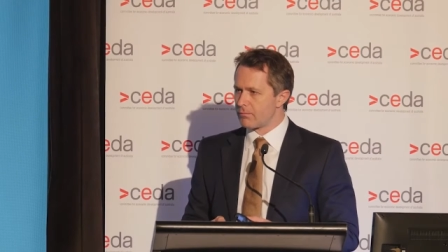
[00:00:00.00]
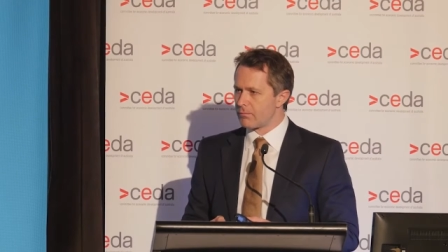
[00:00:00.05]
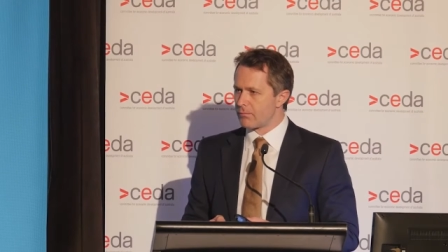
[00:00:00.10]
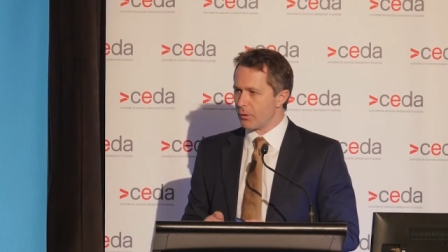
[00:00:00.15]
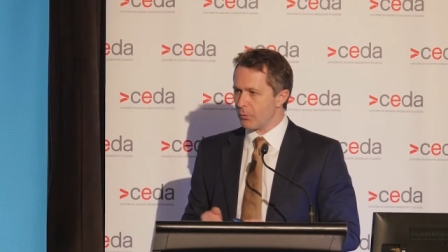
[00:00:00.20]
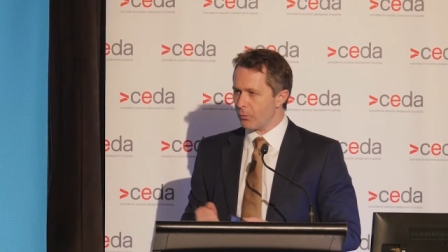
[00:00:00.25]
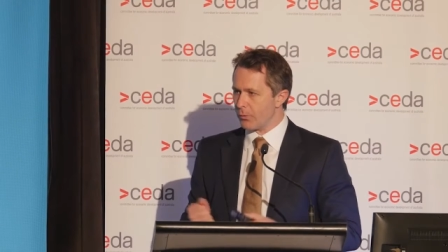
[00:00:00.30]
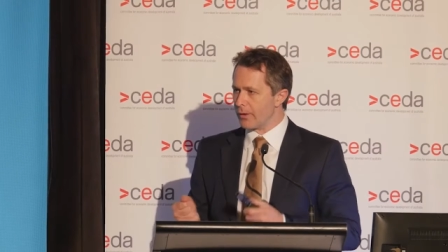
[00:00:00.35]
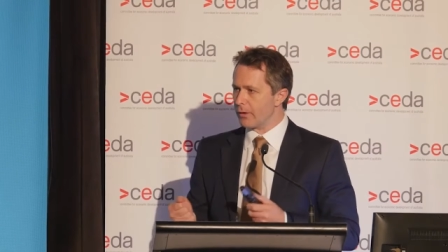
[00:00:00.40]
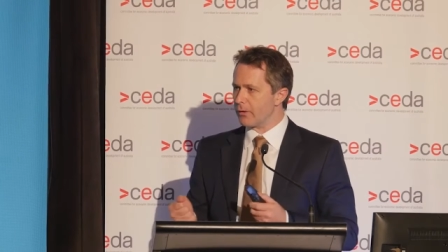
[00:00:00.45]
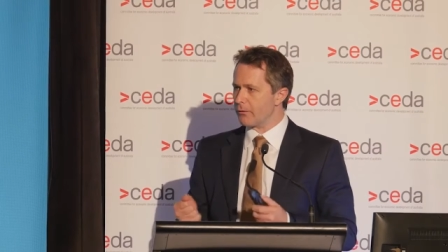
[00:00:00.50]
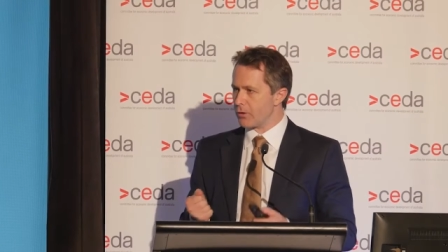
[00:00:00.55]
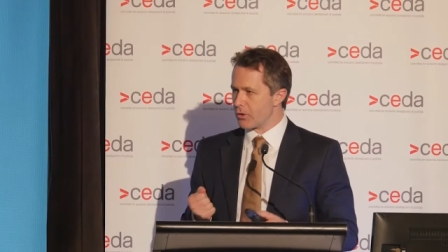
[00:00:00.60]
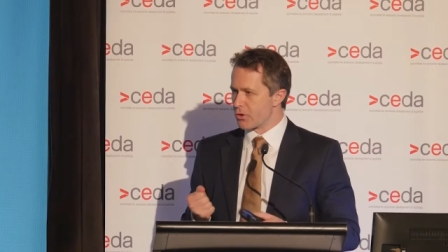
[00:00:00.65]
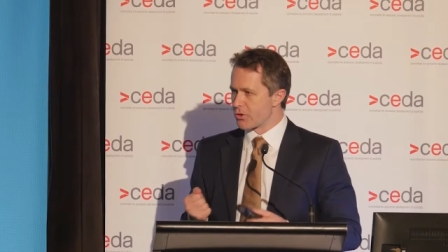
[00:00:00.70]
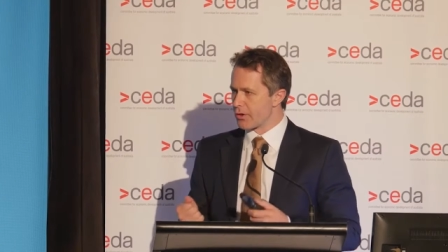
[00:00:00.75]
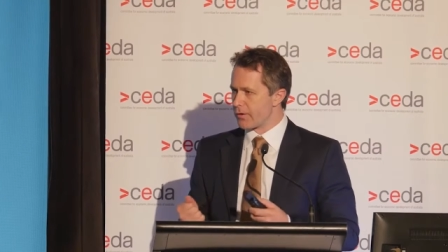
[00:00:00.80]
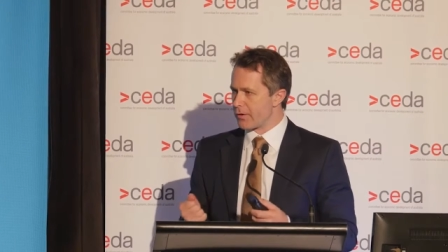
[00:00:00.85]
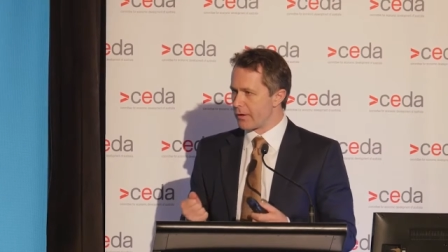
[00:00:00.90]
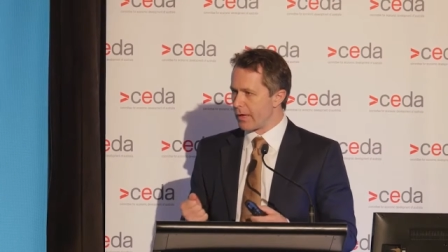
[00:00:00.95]
the real
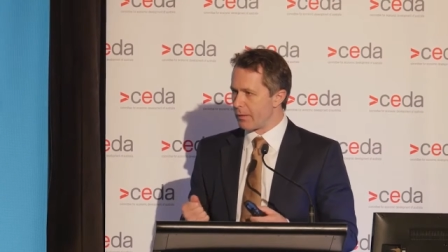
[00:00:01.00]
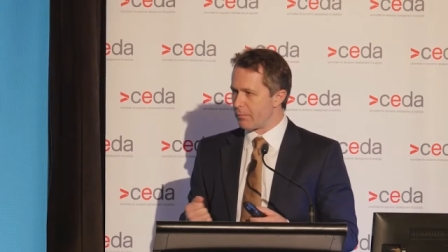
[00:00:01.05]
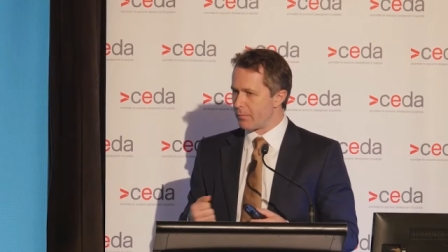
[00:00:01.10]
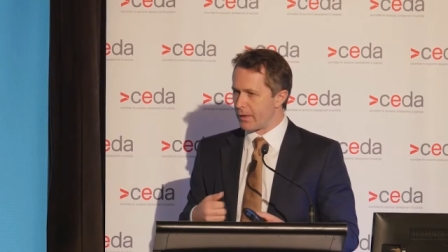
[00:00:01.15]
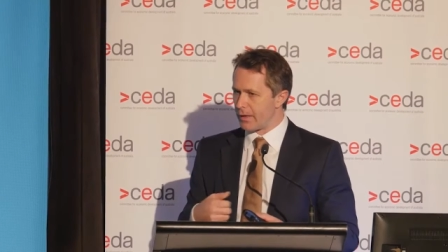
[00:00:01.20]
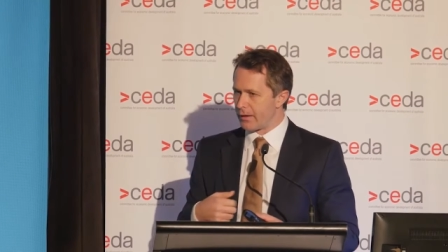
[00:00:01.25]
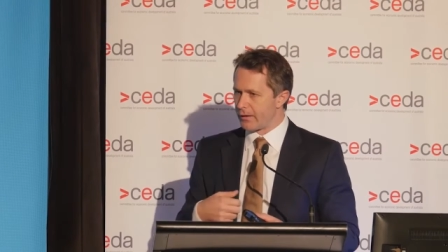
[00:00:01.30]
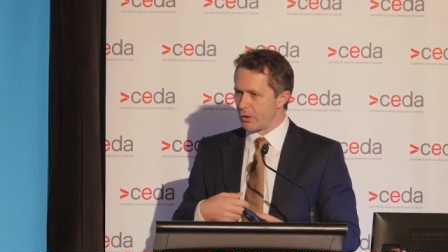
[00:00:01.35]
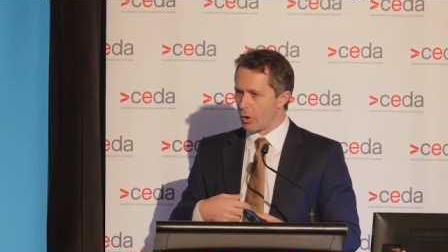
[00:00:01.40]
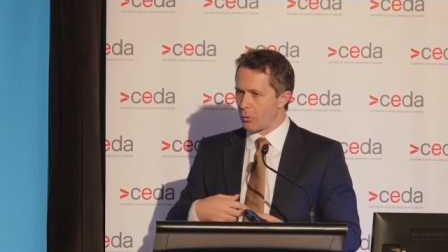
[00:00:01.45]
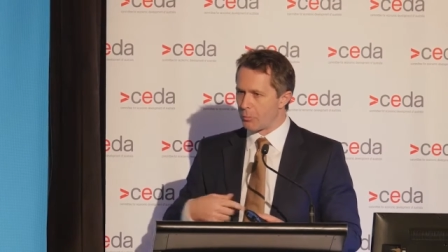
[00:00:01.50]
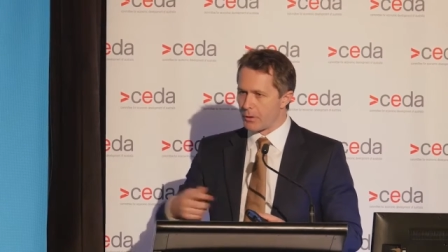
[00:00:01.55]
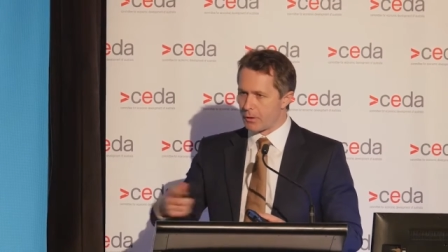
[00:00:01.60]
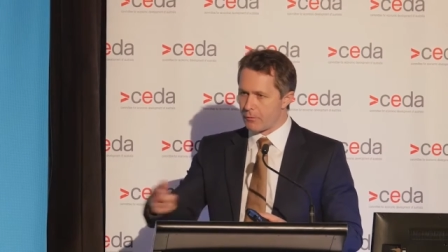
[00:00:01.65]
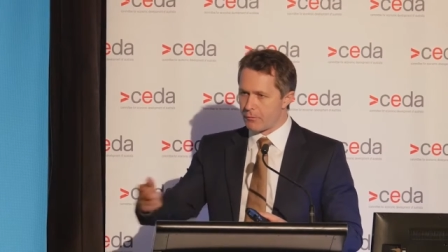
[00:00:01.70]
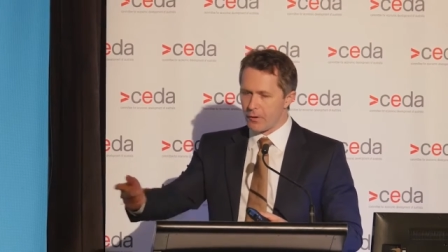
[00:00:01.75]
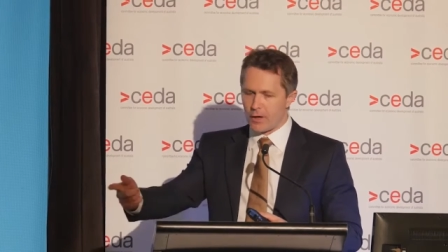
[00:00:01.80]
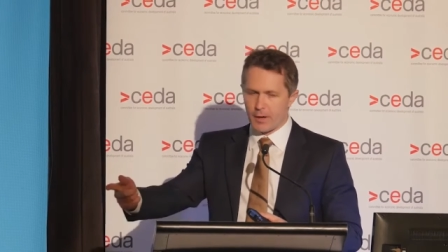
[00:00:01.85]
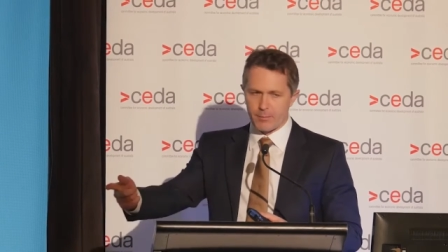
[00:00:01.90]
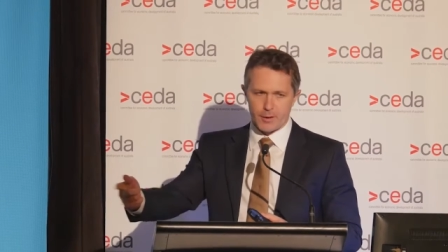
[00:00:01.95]
version of the NBN, the
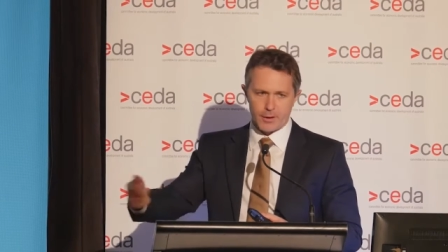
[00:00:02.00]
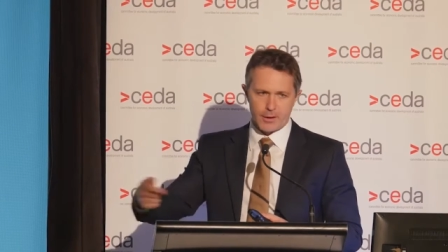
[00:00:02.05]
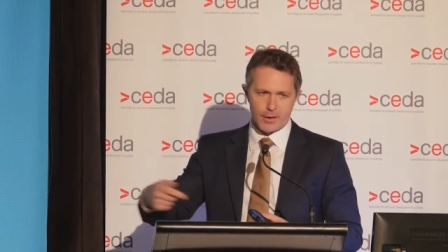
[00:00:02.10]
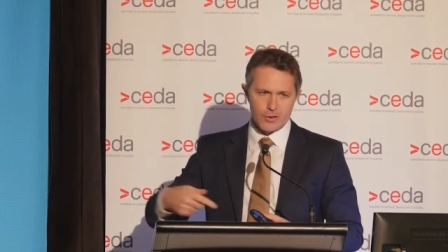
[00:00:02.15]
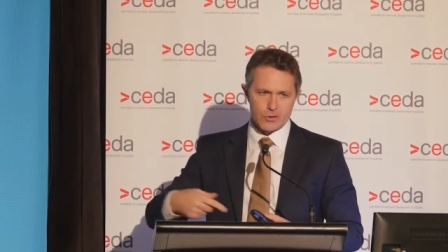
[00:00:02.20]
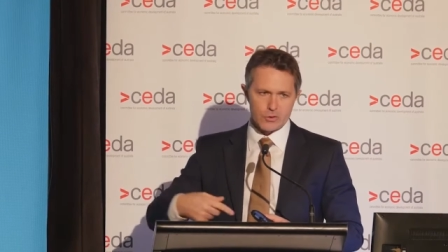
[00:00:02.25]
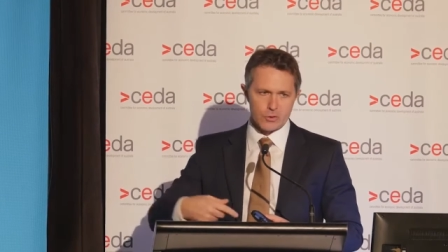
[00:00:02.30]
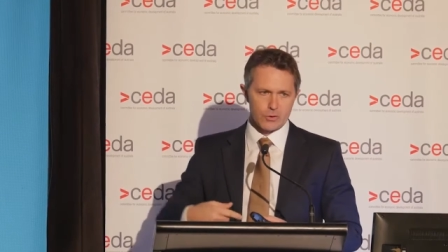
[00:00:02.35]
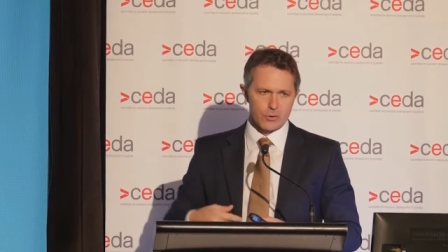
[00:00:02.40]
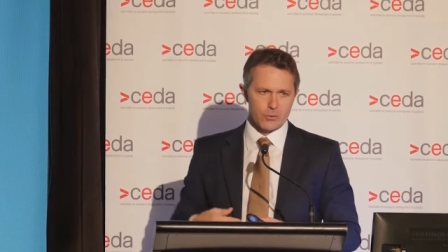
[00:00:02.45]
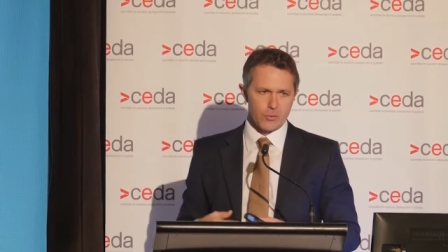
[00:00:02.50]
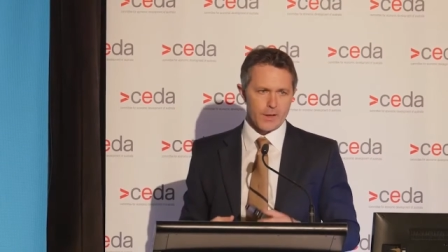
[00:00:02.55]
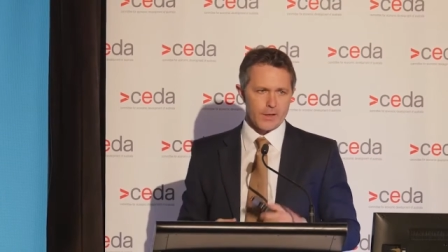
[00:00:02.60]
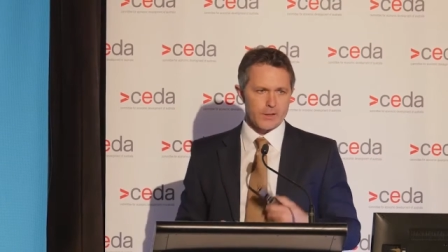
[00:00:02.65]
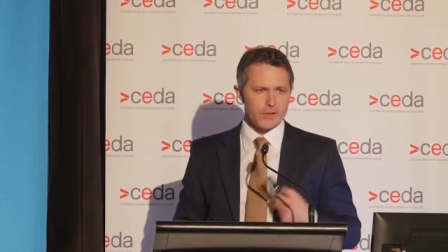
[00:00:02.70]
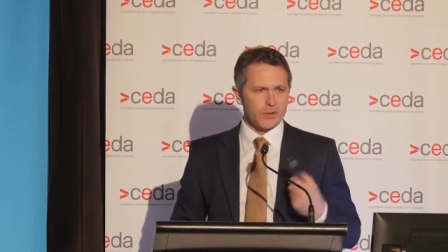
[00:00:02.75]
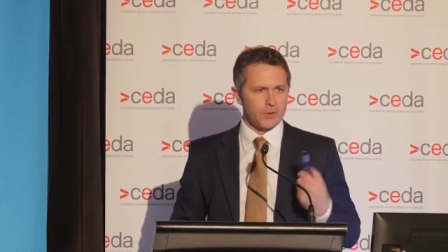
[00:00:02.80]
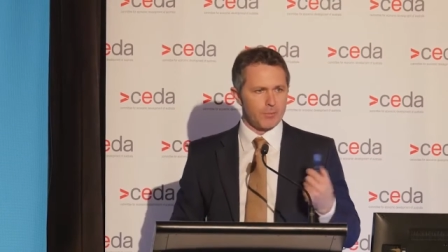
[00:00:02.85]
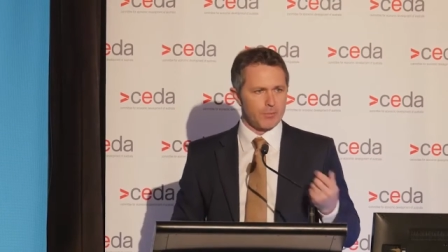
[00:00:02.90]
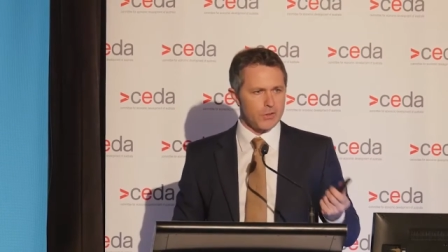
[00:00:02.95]
optic fibre that goes all the way
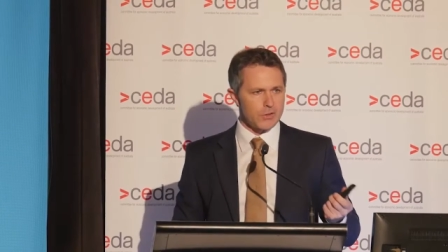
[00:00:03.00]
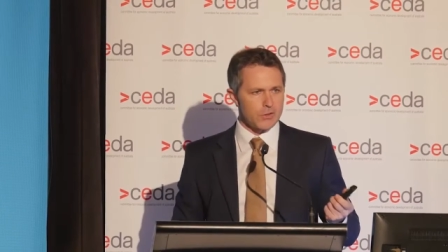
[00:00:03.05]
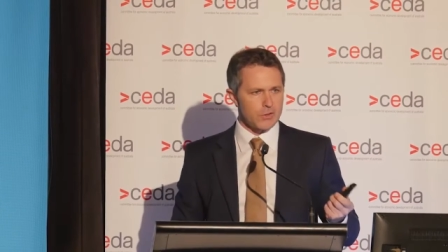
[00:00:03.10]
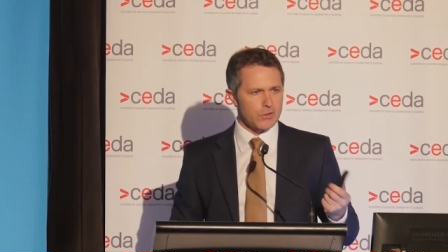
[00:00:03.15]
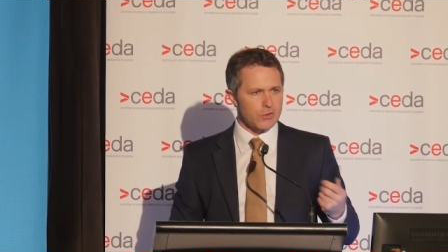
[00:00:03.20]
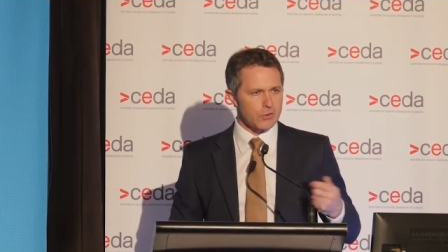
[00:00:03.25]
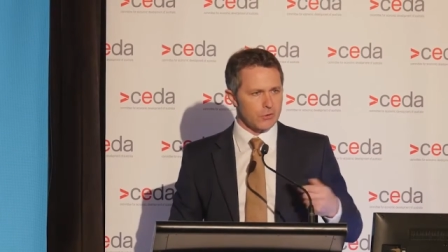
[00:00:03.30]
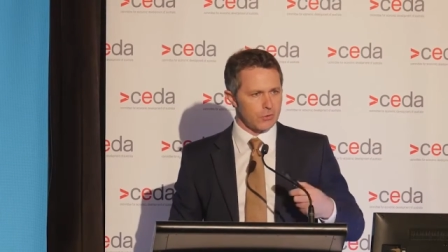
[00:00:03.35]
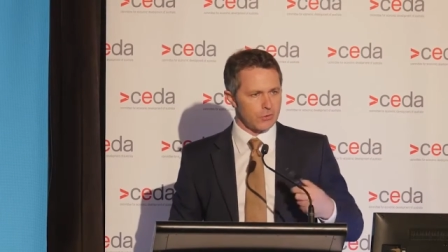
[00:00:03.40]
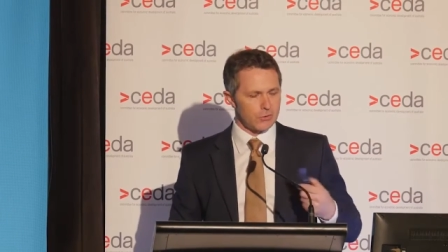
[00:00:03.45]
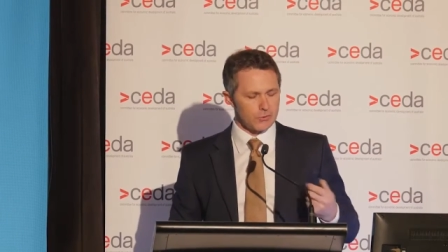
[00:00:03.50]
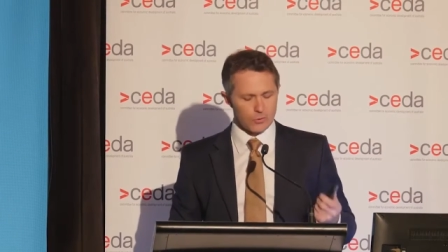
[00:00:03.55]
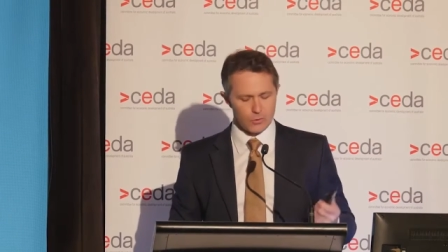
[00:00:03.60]
to your business or